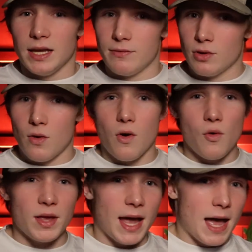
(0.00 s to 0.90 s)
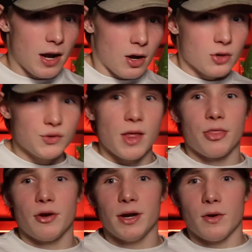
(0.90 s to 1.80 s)
Even though it only had
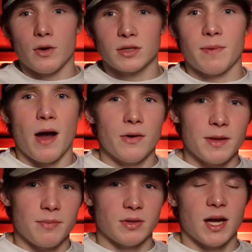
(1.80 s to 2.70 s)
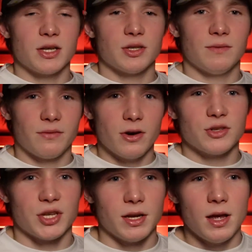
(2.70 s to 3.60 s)
130 horsepower in the production
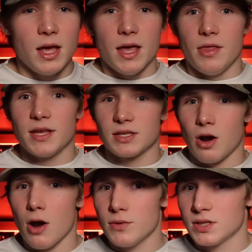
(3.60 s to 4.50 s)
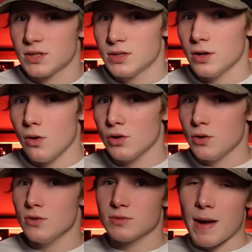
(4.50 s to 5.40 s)
version, this car was still
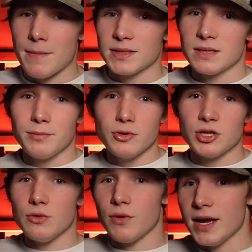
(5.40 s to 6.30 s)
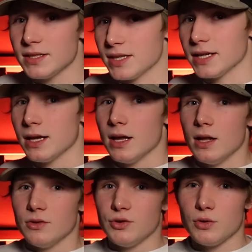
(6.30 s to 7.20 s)
used by Mitsubishi Racing
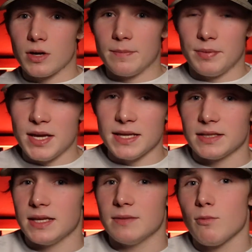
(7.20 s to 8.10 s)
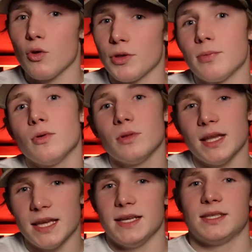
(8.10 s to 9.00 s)
to compete in multiple
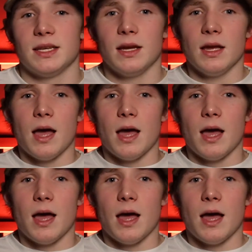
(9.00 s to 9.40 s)
leagues.